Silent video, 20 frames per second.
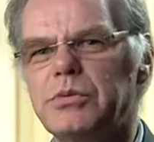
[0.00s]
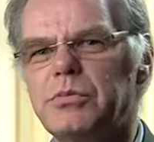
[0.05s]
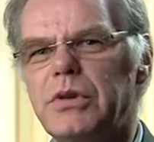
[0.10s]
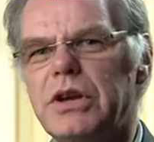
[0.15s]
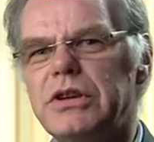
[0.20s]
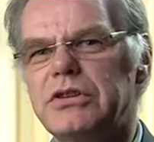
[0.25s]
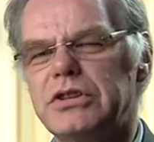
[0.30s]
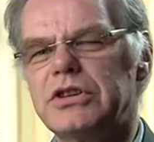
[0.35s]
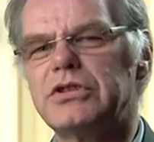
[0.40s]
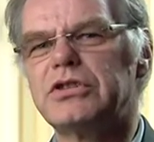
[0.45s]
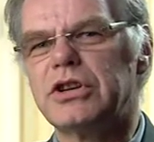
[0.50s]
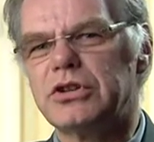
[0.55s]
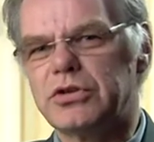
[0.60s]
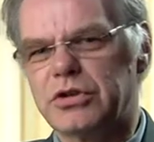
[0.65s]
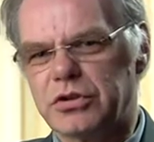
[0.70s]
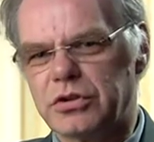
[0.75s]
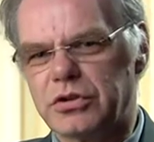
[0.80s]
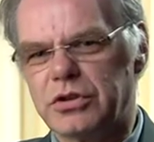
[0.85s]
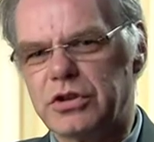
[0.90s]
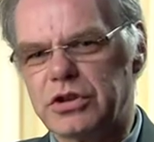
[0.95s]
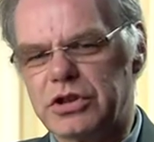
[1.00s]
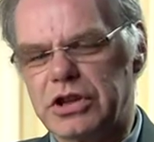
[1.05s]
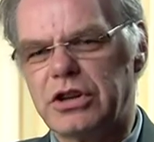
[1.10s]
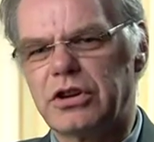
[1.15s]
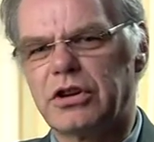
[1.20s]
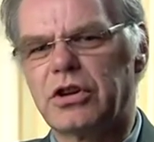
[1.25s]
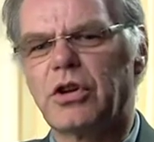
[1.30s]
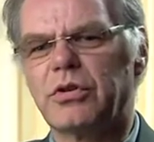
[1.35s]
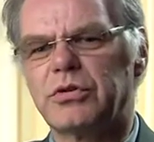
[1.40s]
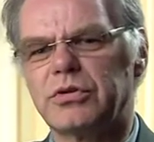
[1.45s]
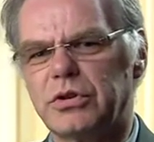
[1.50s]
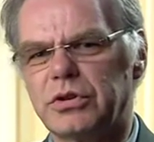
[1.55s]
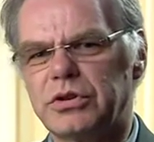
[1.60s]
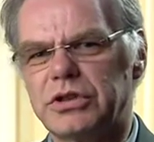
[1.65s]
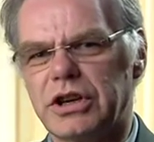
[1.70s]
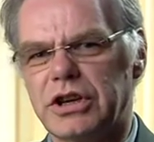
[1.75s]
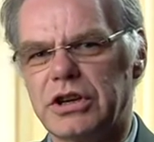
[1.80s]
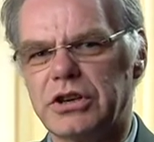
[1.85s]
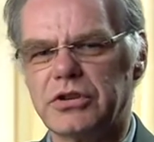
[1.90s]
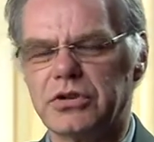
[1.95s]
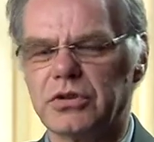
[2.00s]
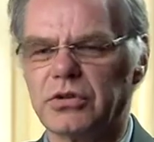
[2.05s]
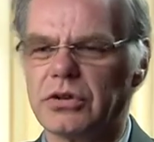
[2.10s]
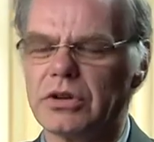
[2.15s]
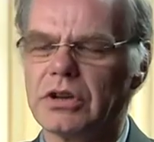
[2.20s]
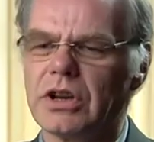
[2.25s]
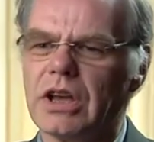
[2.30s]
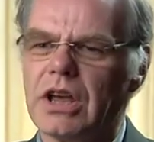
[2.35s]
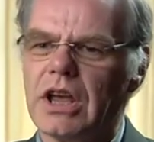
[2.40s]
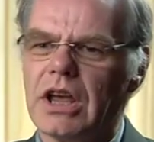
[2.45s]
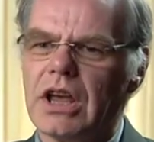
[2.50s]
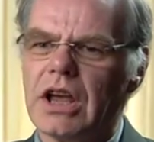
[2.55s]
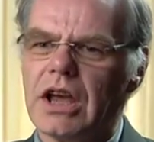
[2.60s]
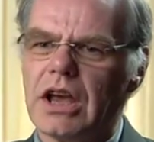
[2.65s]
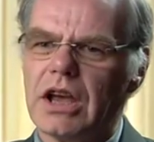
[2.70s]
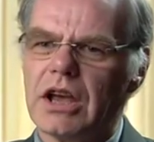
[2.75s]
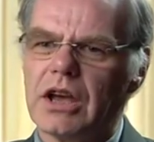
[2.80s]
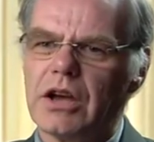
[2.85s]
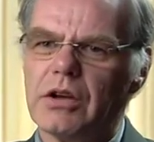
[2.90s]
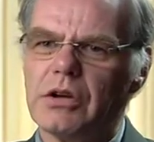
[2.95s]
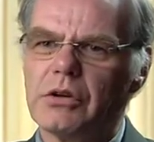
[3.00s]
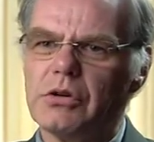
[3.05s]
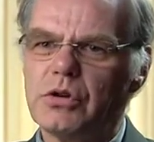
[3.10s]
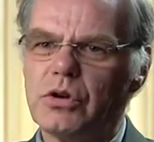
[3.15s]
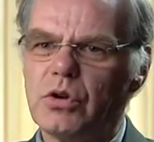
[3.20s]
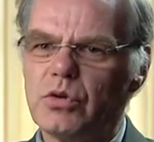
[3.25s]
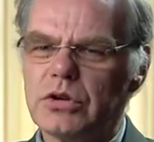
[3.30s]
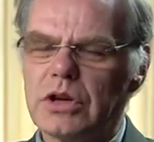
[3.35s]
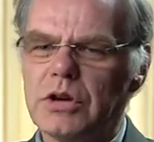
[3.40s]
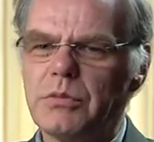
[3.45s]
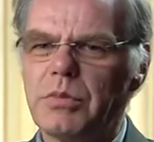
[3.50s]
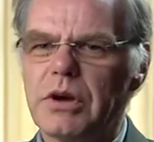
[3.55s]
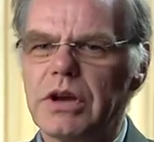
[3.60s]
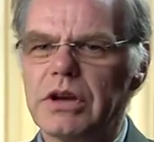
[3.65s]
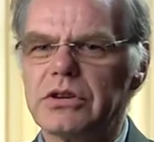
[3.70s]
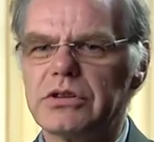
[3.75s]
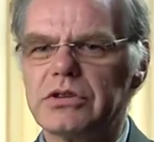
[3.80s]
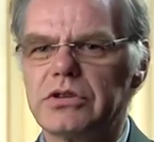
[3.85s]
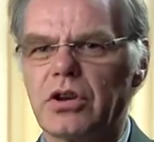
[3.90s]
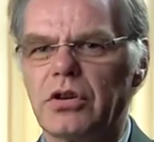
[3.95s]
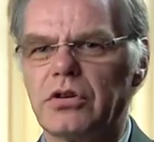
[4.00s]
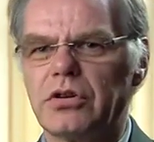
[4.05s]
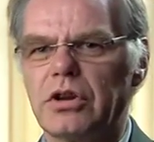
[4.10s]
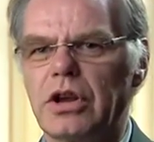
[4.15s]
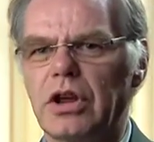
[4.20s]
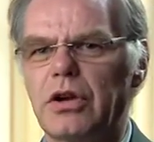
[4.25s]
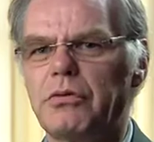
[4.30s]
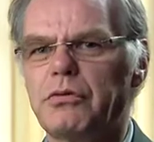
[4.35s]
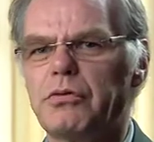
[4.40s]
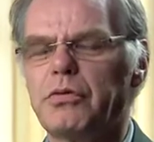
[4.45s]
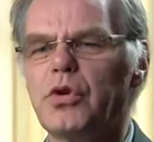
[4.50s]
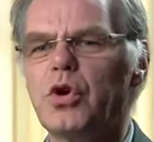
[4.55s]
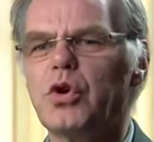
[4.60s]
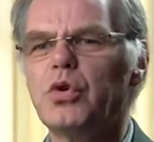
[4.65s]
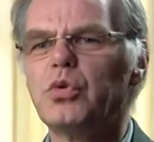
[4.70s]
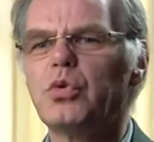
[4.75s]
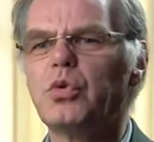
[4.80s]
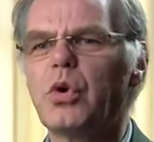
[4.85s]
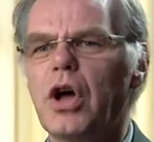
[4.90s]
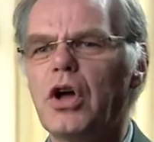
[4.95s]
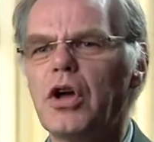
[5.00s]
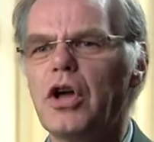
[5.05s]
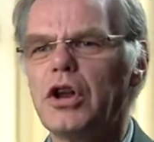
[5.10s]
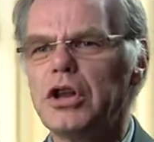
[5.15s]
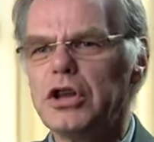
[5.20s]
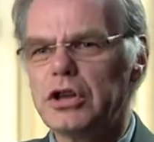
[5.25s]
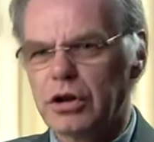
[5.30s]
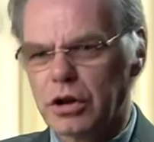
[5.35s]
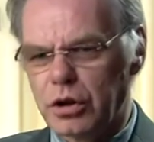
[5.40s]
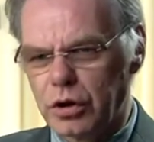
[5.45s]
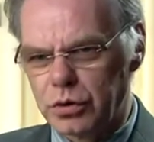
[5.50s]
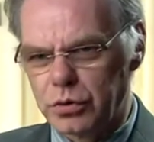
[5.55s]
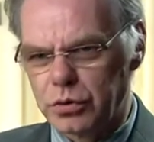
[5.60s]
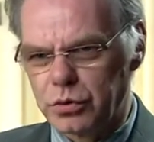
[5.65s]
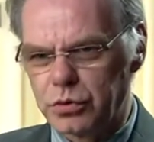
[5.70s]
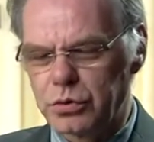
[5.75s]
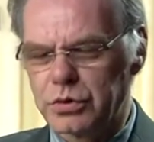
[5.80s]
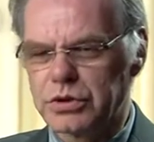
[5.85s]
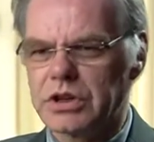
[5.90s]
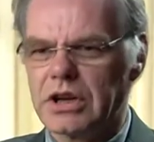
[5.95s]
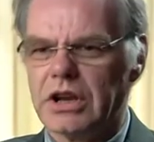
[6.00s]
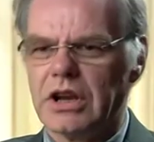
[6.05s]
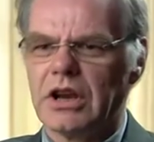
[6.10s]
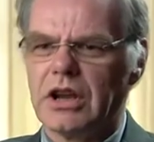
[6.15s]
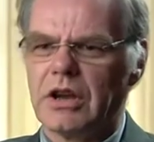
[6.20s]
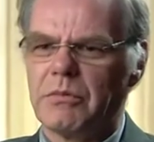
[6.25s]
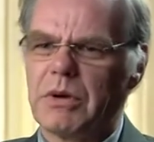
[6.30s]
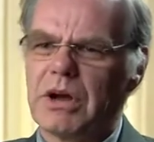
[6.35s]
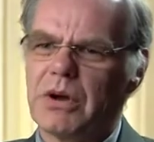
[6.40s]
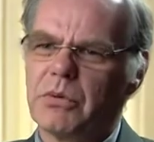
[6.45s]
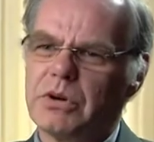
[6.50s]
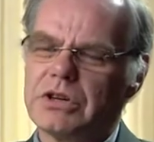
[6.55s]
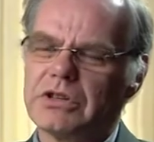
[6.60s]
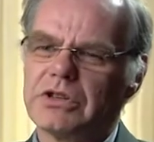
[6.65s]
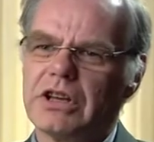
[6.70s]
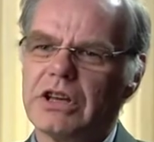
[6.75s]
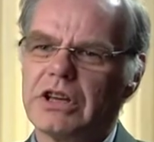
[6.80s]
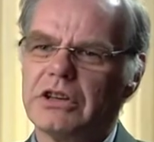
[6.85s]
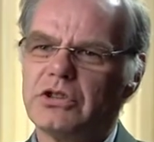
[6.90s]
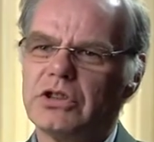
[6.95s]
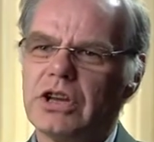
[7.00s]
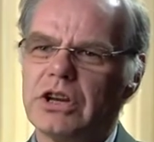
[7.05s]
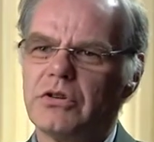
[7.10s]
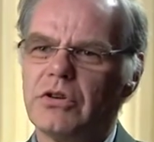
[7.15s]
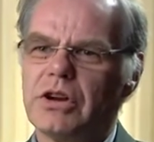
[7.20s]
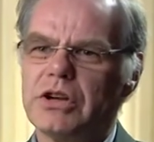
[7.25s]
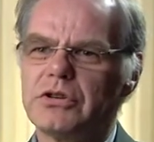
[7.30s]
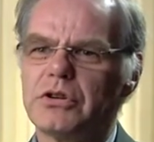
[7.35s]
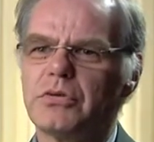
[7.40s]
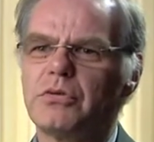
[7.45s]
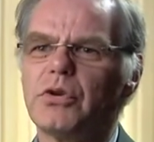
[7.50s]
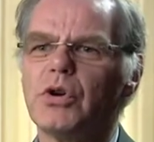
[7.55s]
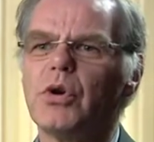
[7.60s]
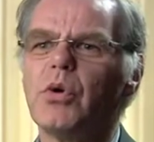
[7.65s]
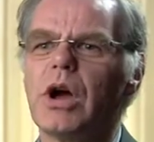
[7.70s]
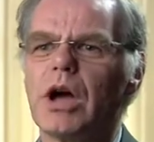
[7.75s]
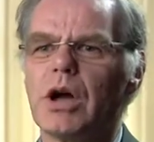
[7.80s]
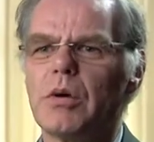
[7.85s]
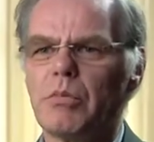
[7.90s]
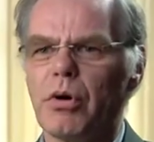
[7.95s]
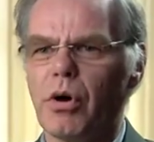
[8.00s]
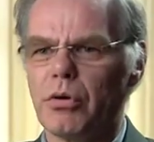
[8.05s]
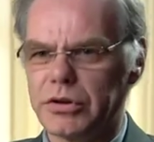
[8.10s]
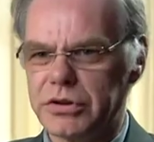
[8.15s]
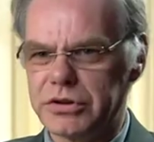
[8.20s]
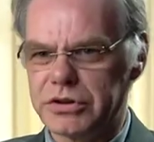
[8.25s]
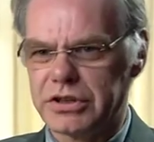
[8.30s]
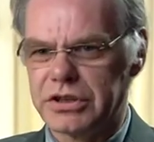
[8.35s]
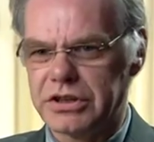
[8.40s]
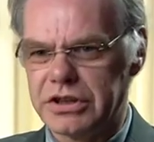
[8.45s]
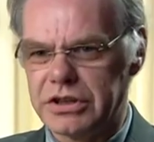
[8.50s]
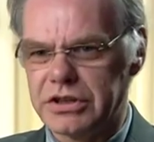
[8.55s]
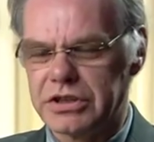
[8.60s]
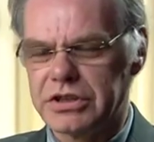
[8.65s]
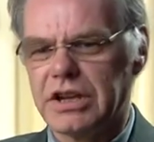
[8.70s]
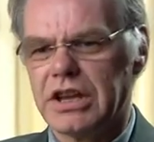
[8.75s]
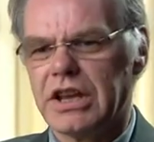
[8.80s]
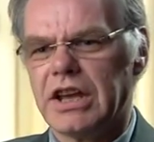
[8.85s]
make decisions in a consultation, usually based on a few early clues by which they generate a few hypotheses